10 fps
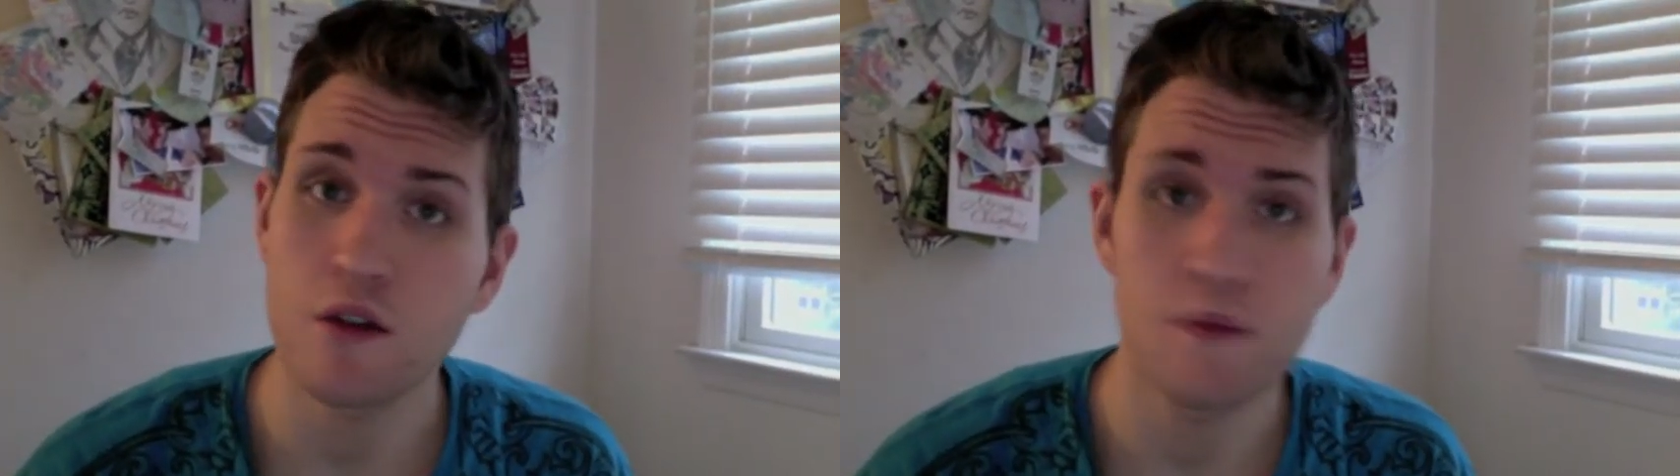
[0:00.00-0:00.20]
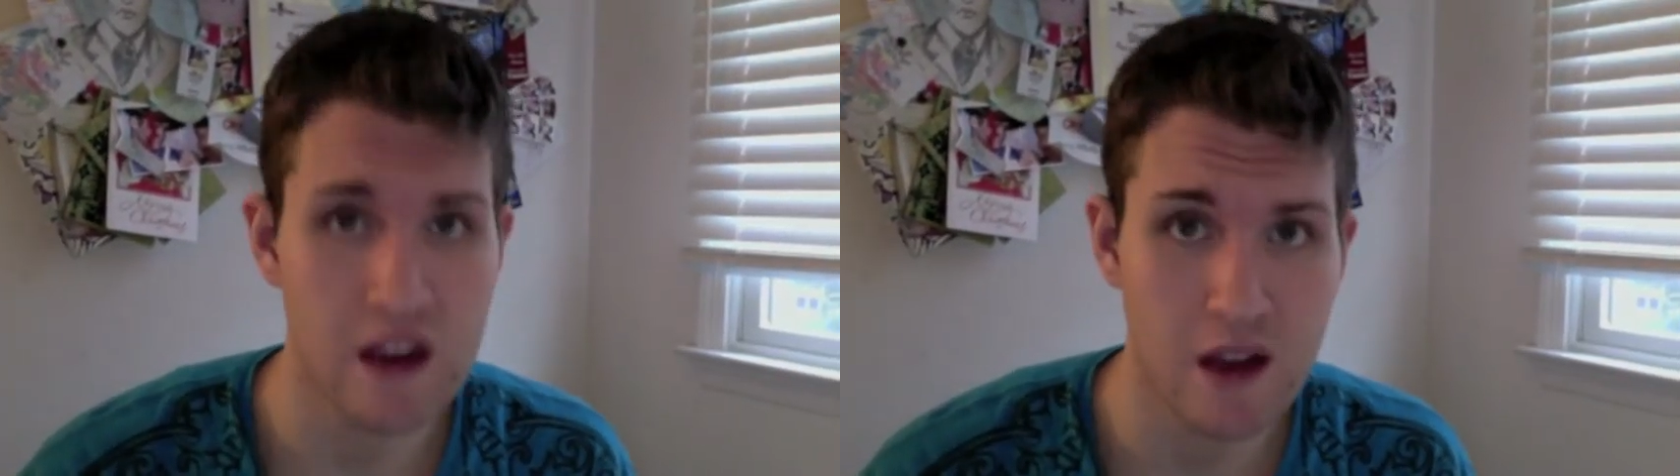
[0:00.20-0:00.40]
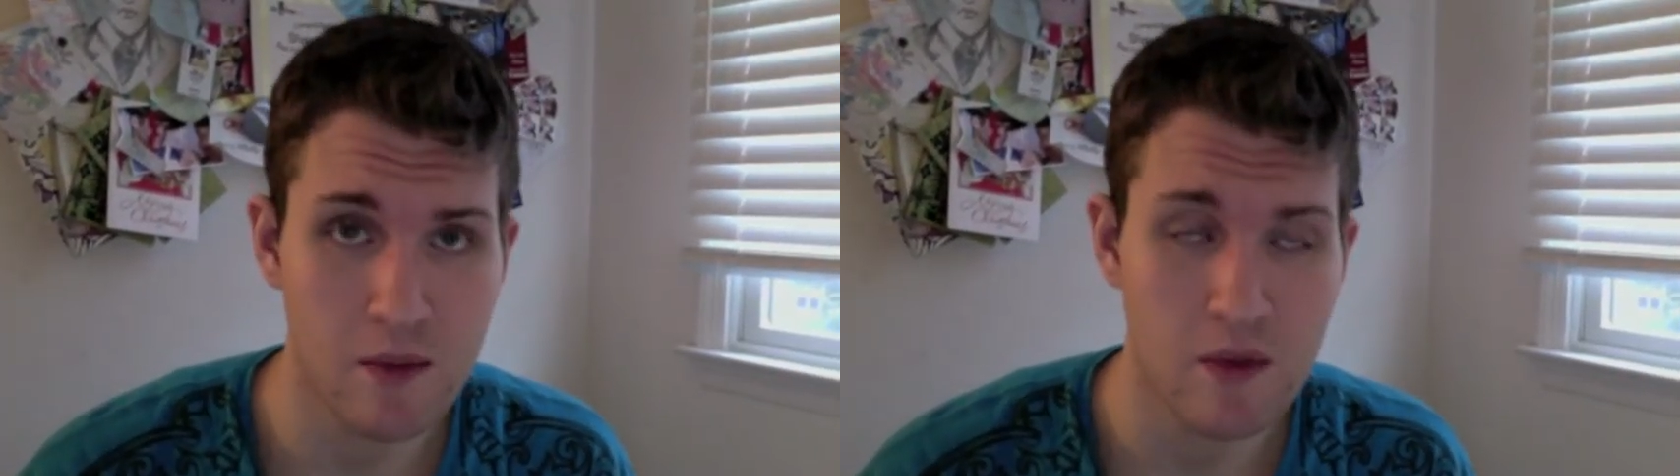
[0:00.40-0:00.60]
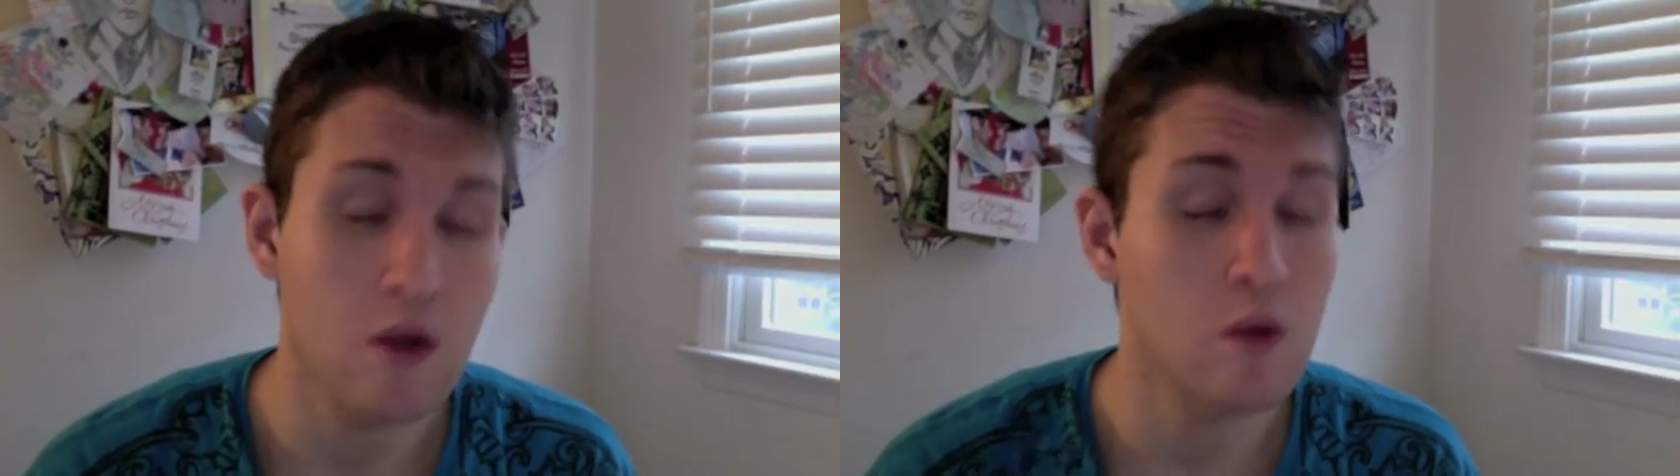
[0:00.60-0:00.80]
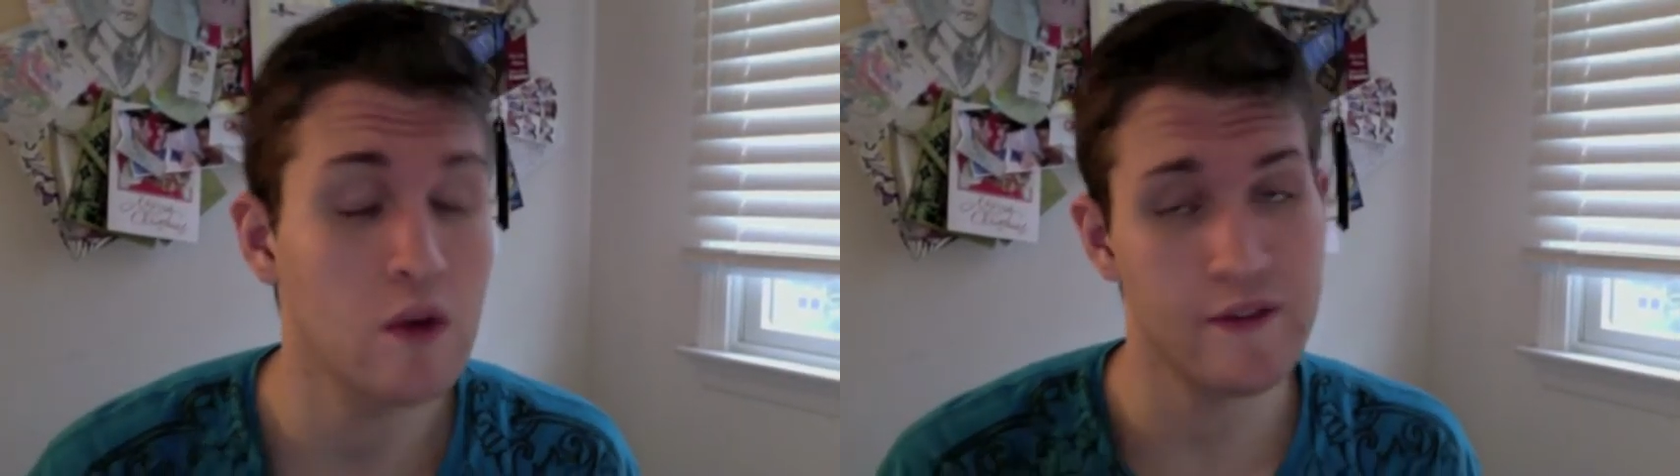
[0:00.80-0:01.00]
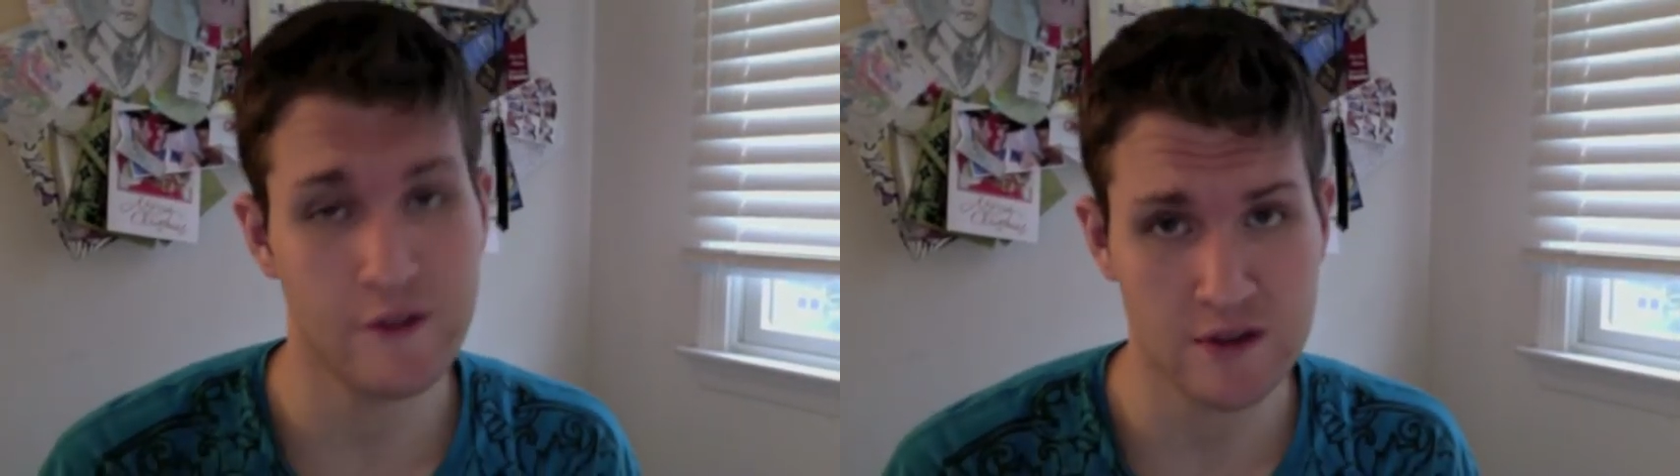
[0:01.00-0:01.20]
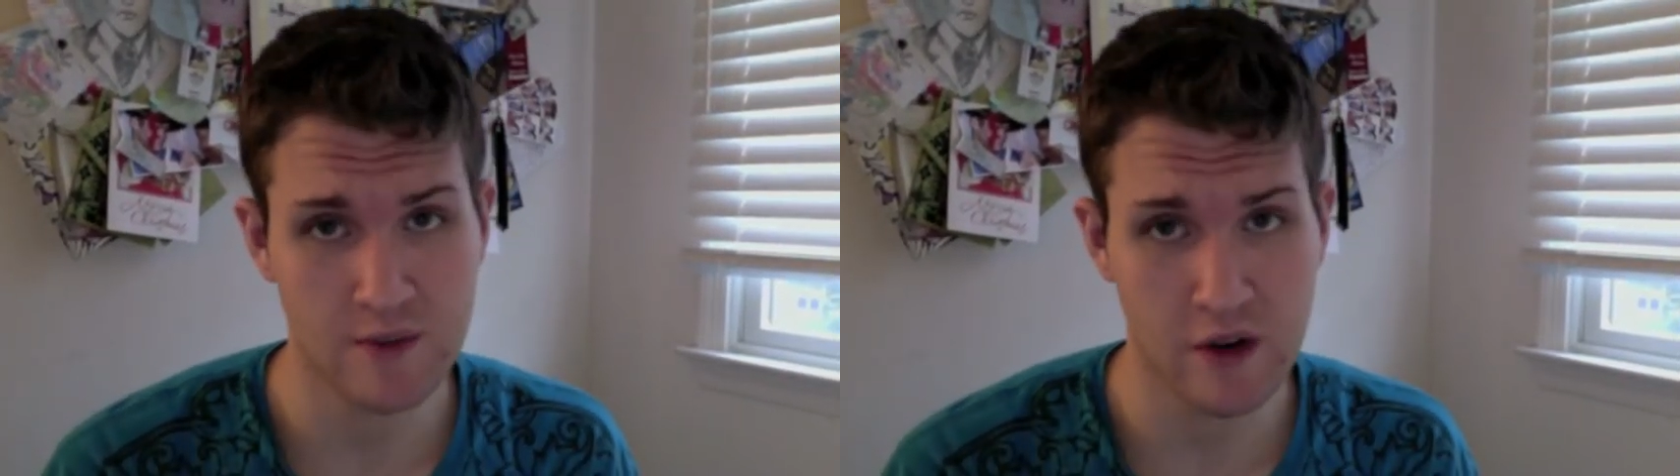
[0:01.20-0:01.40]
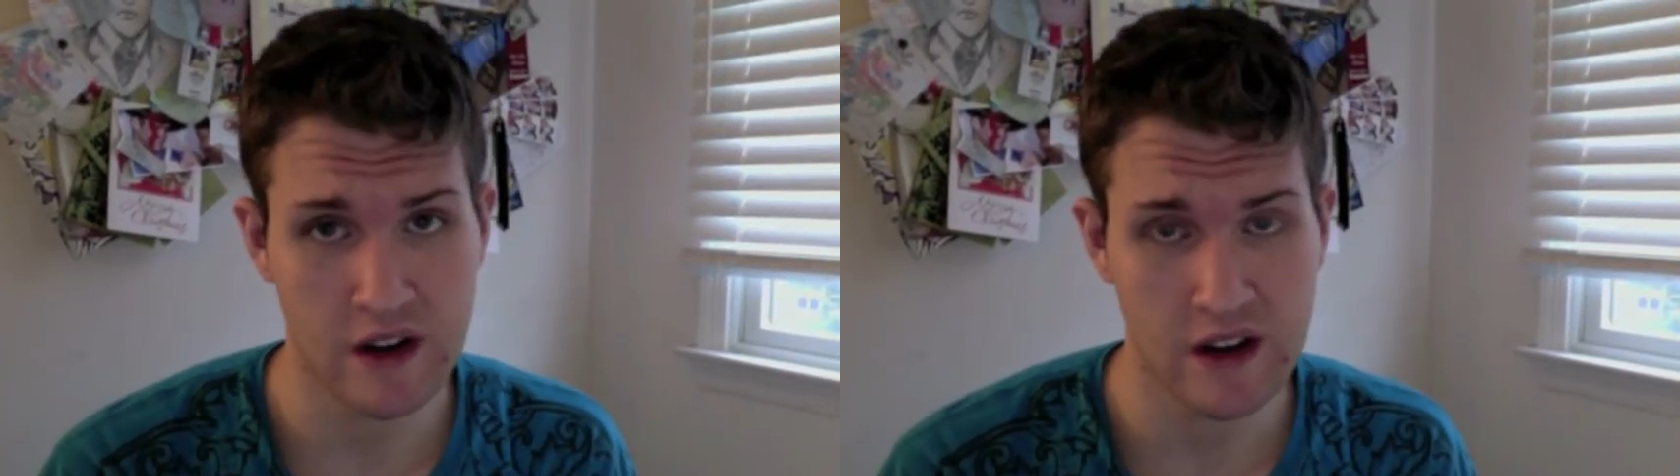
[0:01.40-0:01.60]
makeup. Well, the first
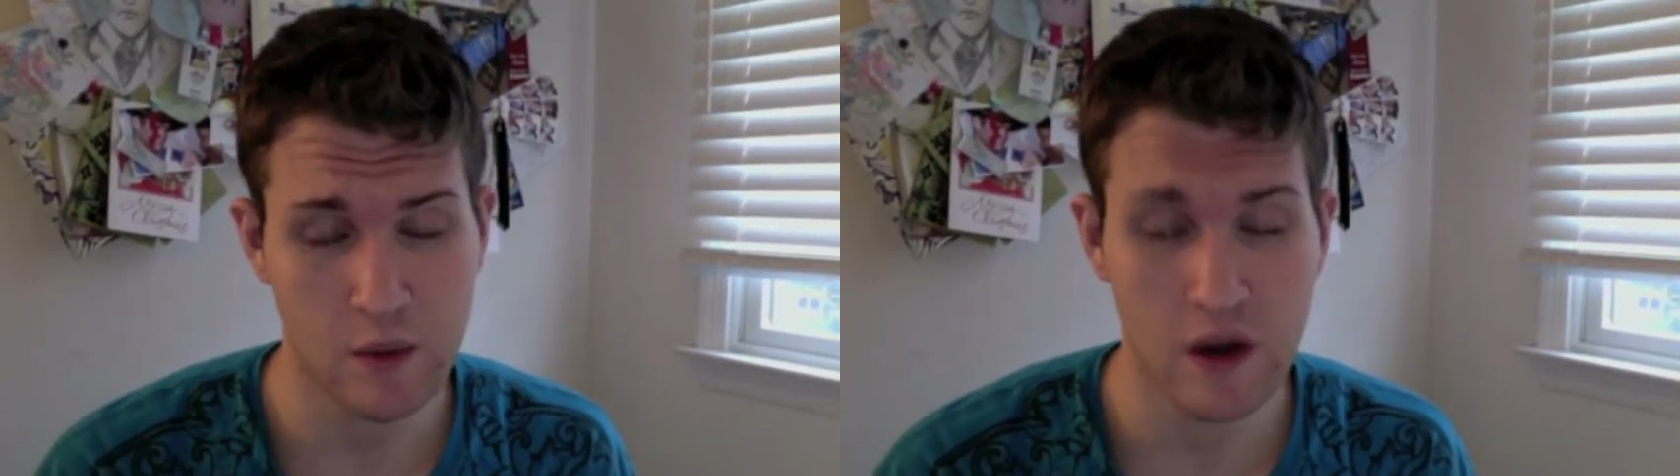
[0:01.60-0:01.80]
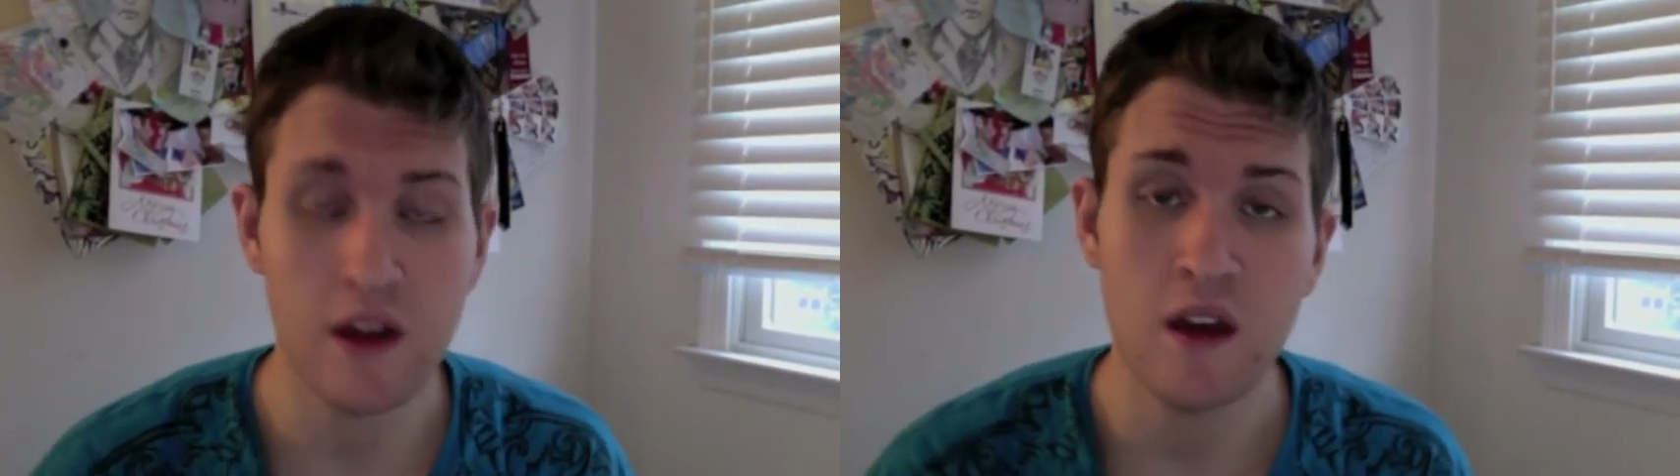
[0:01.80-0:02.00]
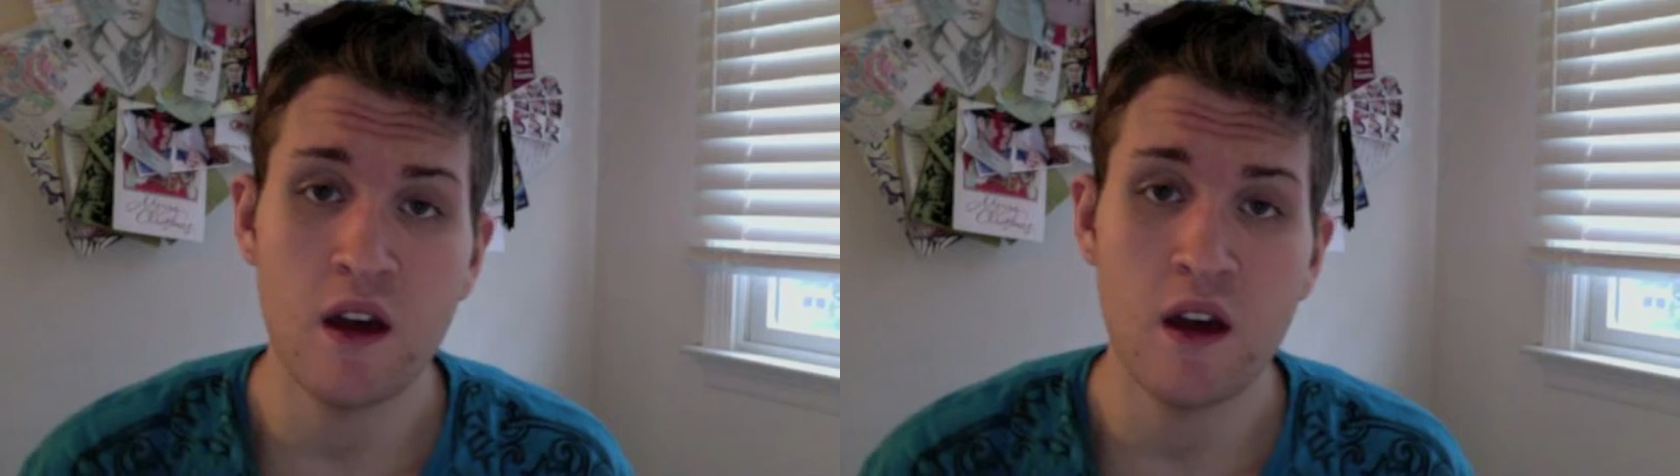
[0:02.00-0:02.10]
part anyway.